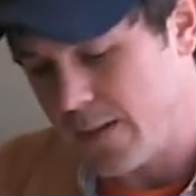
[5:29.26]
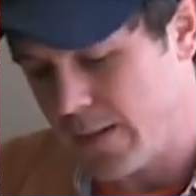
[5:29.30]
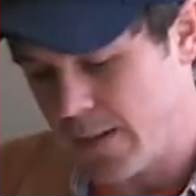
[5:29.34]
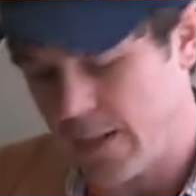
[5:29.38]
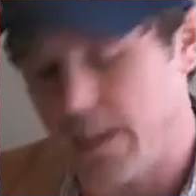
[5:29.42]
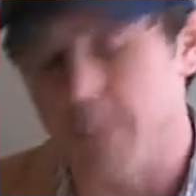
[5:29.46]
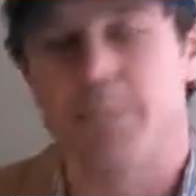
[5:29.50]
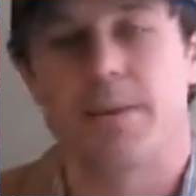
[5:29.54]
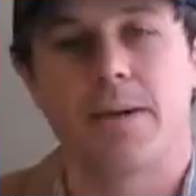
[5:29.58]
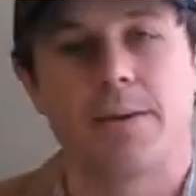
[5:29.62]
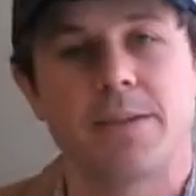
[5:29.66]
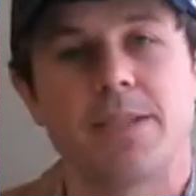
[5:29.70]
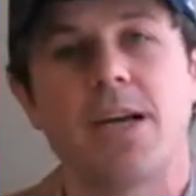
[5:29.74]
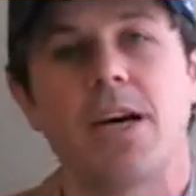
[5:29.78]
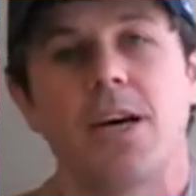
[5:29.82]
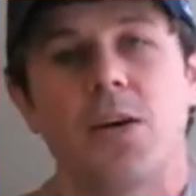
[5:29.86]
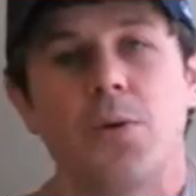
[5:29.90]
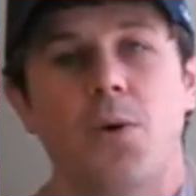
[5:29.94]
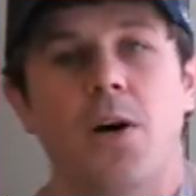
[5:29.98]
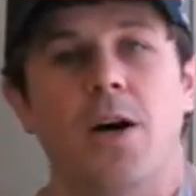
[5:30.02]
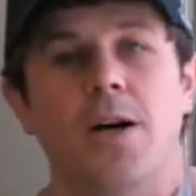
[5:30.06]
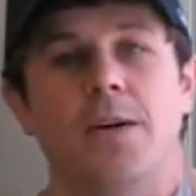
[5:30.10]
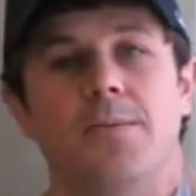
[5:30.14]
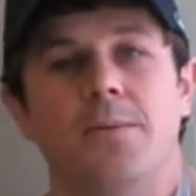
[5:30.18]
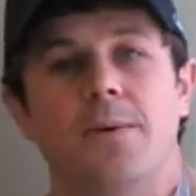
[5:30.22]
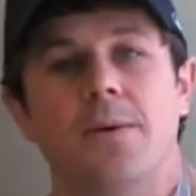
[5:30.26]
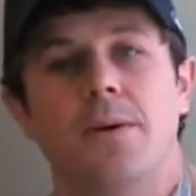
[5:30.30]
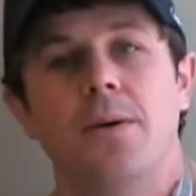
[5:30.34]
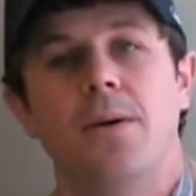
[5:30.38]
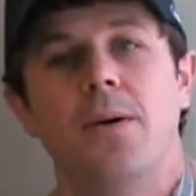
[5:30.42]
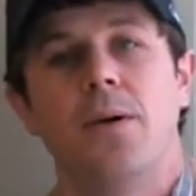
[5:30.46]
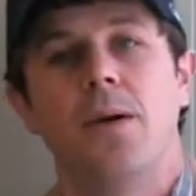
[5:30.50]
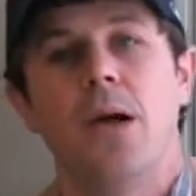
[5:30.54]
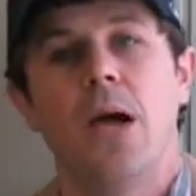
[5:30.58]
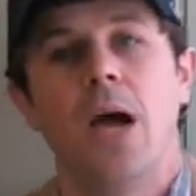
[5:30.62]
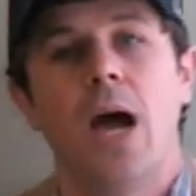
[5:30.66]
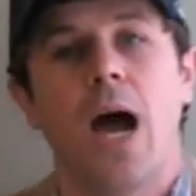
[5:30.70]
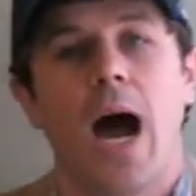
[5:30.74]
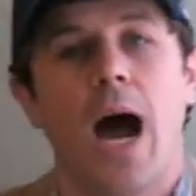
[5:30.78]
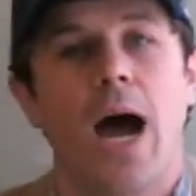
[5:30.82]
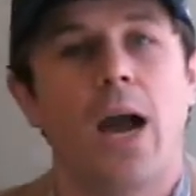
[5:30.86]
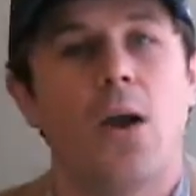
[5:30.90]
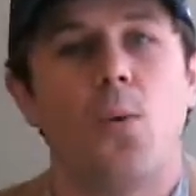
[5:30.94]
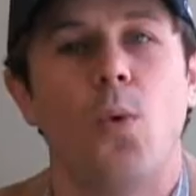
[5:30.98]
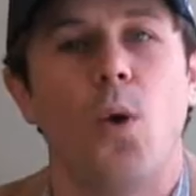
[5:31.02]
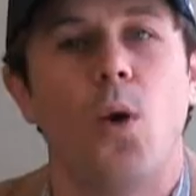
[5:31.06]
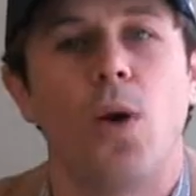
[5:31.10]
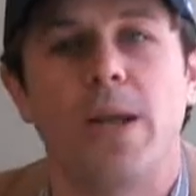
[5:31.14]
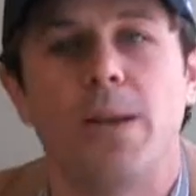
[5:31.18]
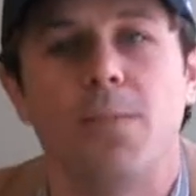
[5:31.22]
Let me tell you what. I
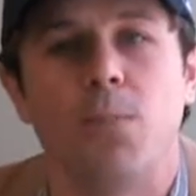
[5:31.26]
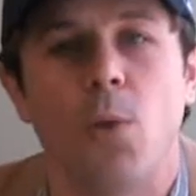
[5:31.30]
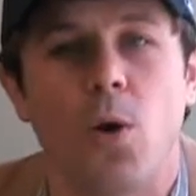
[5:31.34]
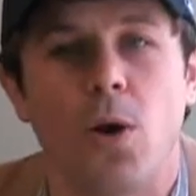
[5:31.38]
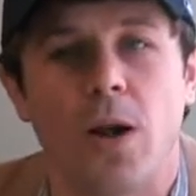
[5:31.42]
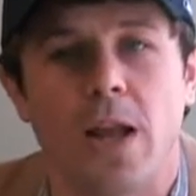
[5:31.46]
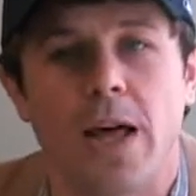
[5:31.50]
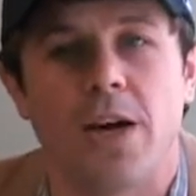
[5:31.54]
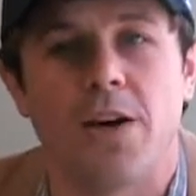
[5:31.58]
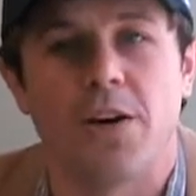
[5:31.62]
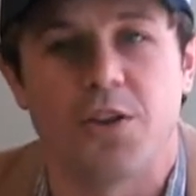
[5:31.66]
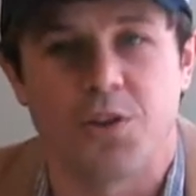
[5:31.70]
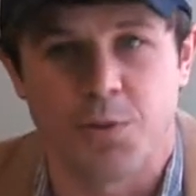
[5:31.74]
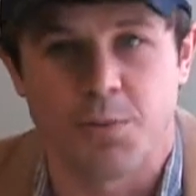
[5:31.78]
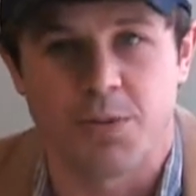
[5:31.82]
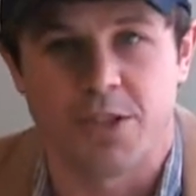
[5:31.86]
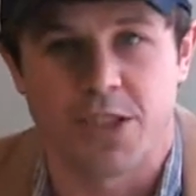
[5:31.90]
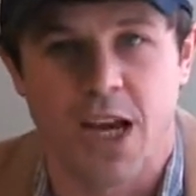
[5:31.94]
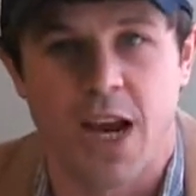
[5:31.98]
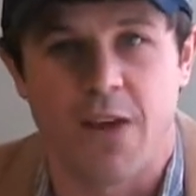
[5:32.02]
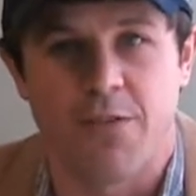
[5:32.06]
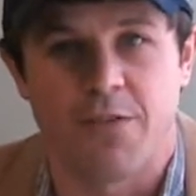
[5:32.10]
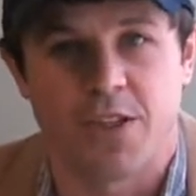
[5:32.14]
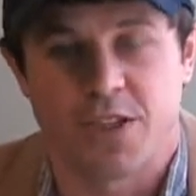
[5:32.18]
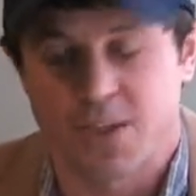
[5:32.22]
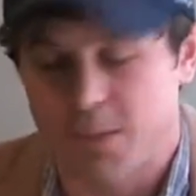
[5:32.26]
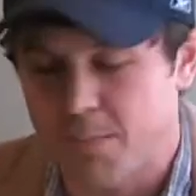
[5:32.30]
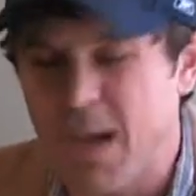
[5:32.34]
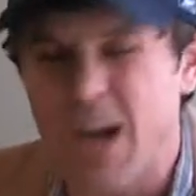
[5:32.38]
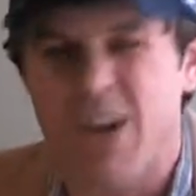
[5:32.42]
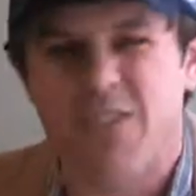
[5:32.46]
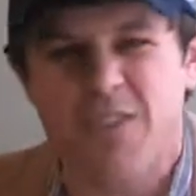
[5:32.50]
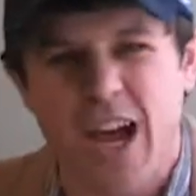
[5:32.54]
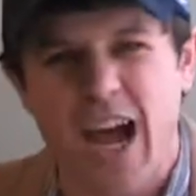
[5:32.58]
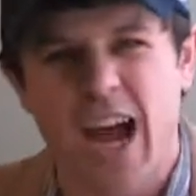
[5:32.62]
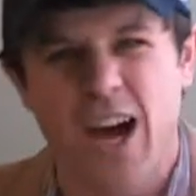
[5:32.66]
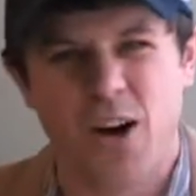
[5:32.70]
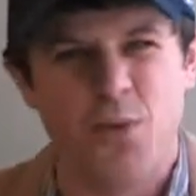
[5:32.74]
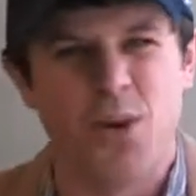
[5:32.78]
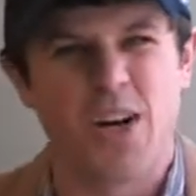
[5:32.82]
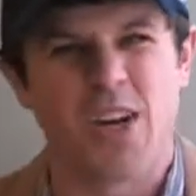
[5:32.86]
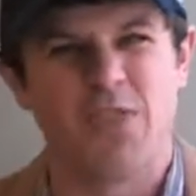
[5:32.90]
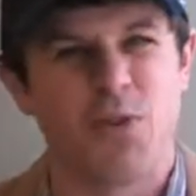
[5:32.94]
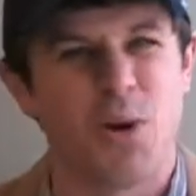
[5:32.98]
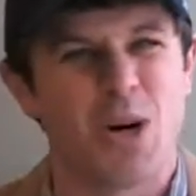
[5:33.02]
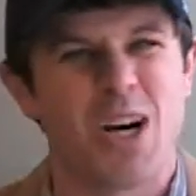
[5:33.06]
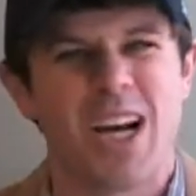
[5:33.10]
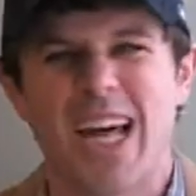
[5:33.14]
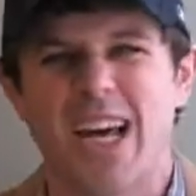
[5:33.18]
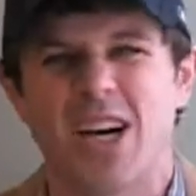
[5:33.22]
don't want any more letters from San Francisco. Matter of fact, I don't want any
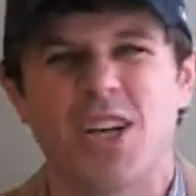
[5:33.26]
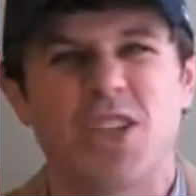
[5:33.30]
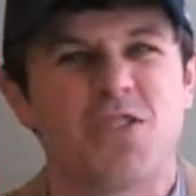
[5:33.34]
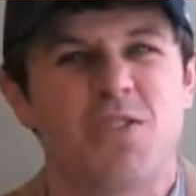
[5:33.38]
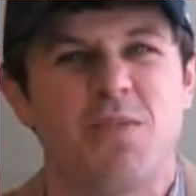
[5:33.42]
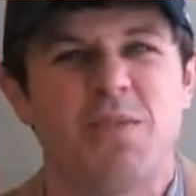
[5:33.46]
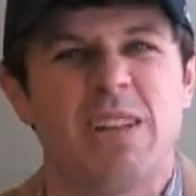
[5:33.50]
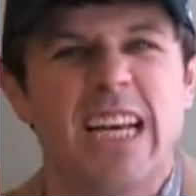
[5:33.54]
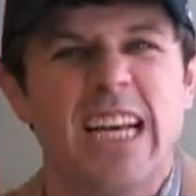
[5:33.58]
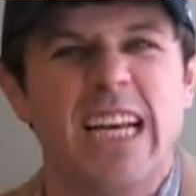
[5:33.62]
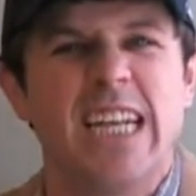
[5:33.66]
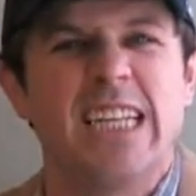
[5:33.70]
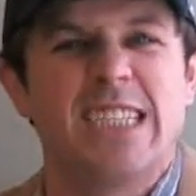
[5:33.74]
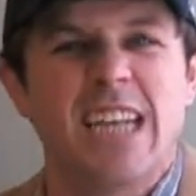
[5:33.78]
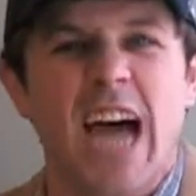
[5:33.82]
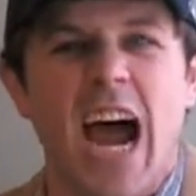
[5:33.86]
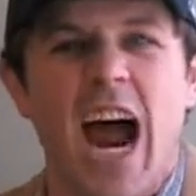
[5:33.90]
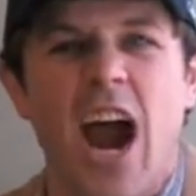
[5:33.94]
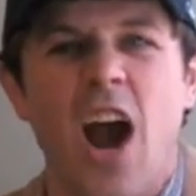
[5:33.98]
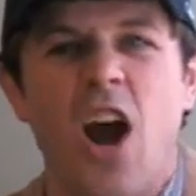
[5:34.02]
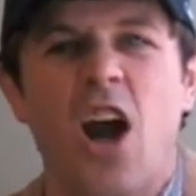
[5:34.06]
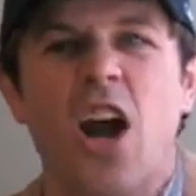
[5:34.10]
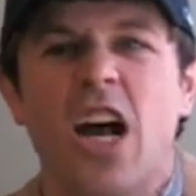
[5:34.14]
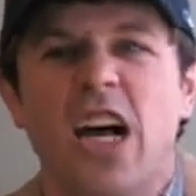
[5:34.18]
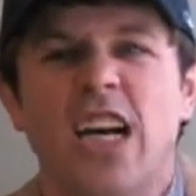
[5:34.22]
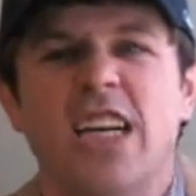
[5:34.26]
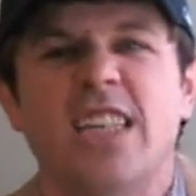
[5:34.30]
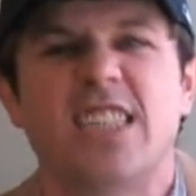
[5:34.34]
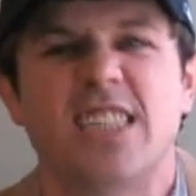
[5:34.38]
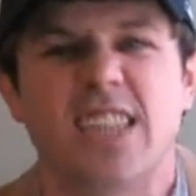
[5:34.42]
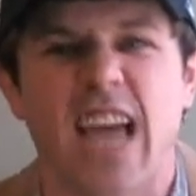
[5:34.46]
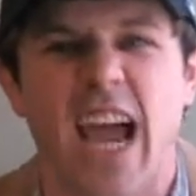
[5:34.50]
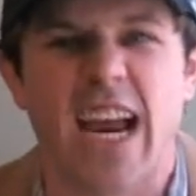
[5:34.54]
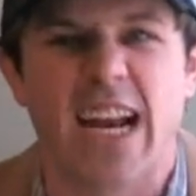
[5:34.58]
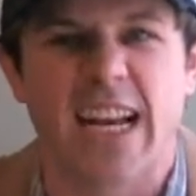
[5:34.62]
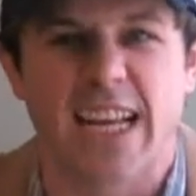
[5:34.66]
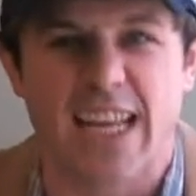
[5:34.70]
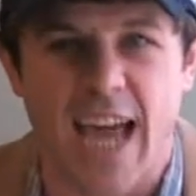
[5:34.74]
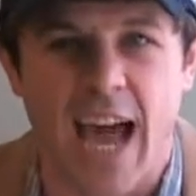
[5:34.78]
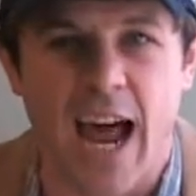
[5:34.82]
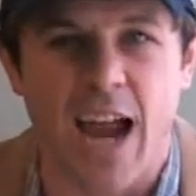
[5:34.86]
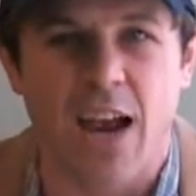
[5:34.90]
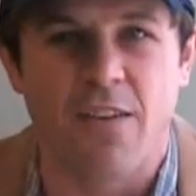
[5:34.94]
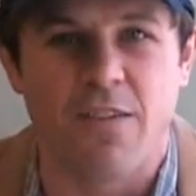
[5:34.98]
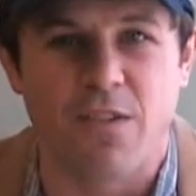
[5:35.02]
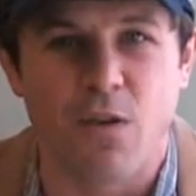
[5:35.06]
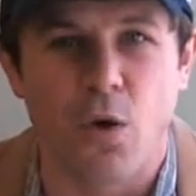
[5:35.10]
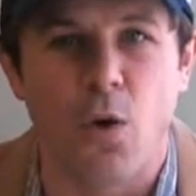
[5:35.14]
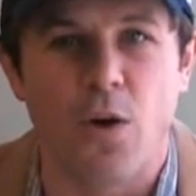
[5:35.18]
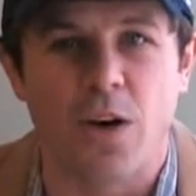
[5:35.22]
more letters from the entire state of
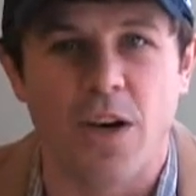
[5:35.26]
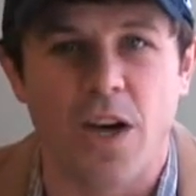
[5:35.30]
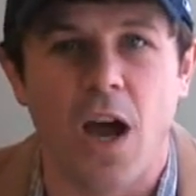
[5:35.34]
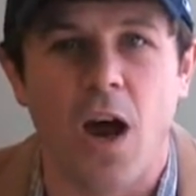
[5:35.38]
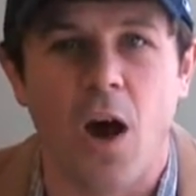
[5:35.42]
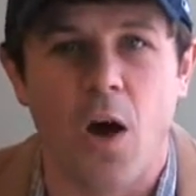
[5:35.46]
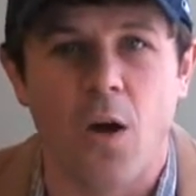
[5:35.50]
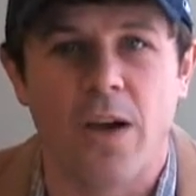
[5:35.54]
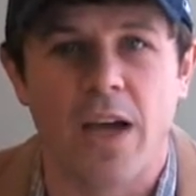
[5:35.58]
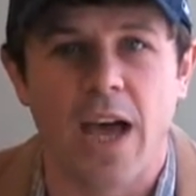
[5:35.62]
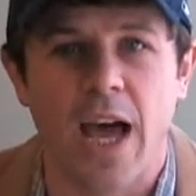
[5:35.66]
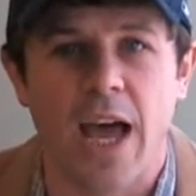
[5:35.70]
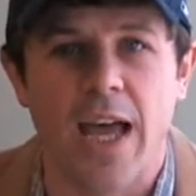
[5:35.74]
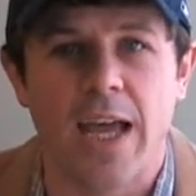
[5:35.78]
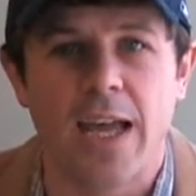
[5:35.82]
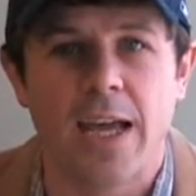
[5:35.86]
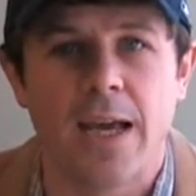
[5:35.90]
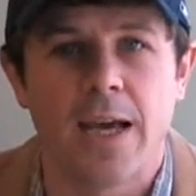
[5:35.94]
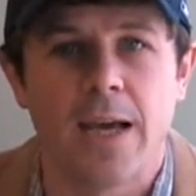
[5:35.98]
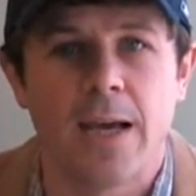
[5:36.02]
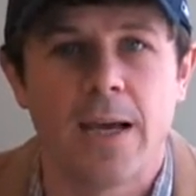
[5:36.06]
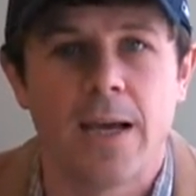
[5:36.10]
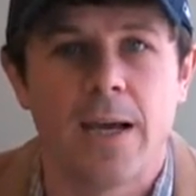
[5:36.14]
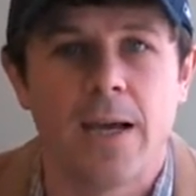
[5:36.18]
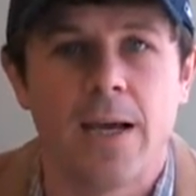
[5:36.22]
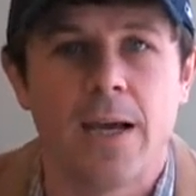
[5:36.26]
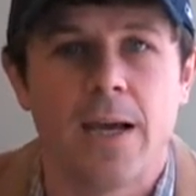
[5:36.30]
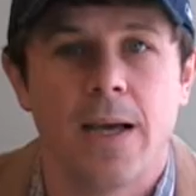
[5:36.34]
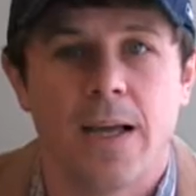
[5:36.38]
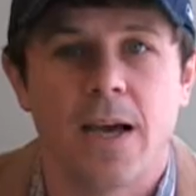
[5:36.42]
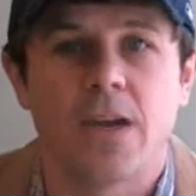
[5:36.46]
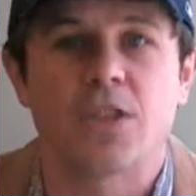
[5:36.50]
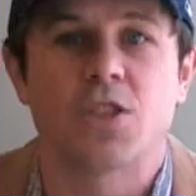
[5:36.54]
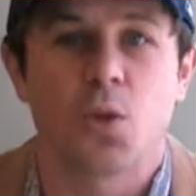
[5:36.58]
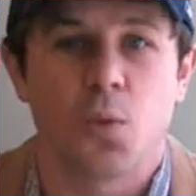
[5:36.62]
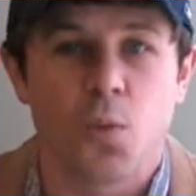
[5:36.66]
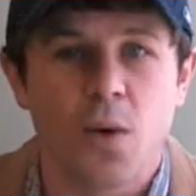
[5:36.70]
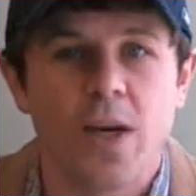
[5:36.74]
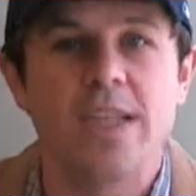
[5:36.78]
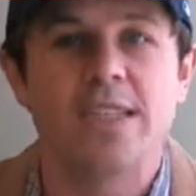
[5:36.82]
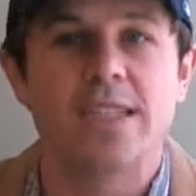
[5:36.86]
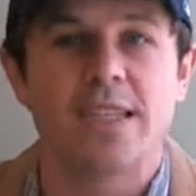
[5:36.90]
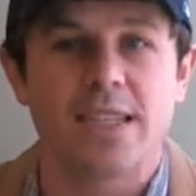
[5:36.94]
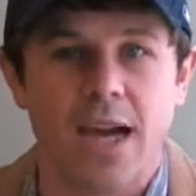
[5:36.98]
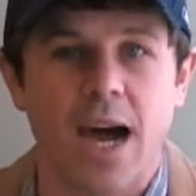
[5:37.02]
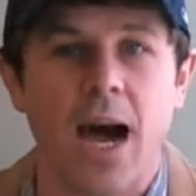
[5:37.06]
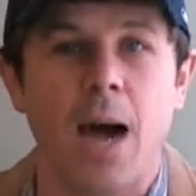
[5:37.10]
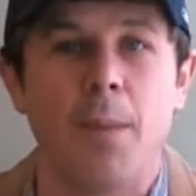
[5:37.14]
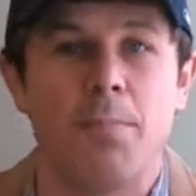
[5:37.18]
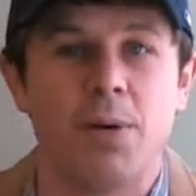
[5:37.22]
California, okay? There's a
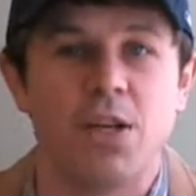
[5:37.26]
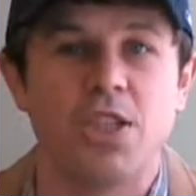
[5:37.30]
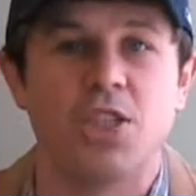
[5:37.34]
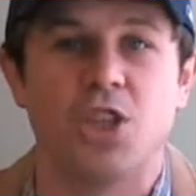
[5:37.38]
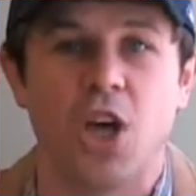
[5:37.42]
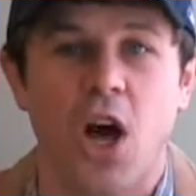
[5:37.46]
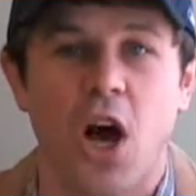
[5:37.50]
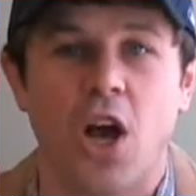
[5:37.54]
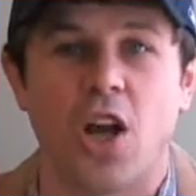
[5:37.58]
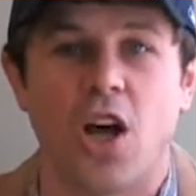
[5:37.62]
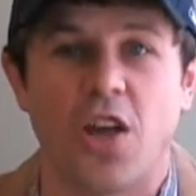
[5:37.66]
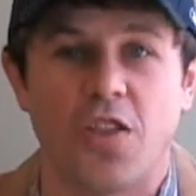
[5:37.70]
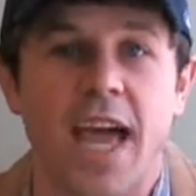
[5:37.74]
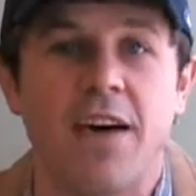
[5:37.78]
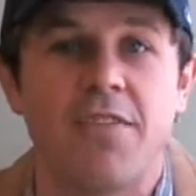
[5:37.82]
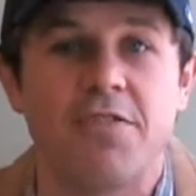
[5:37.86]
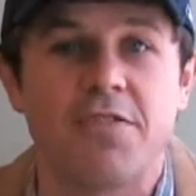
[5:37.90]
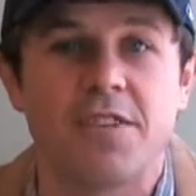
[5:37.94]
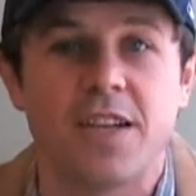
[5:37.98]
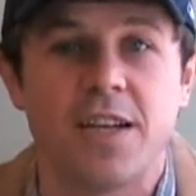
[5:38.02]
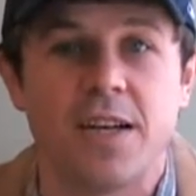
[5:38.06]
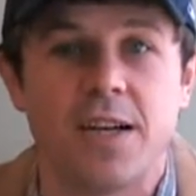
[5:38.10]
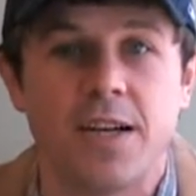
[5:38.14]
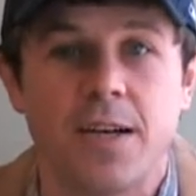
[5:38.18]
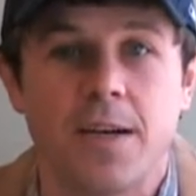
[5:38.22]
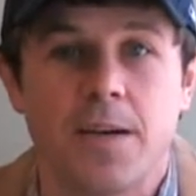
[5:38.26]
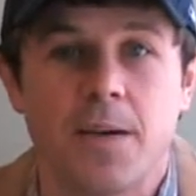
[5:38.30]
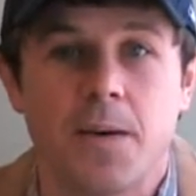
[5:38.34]
reason God put y'all on the left.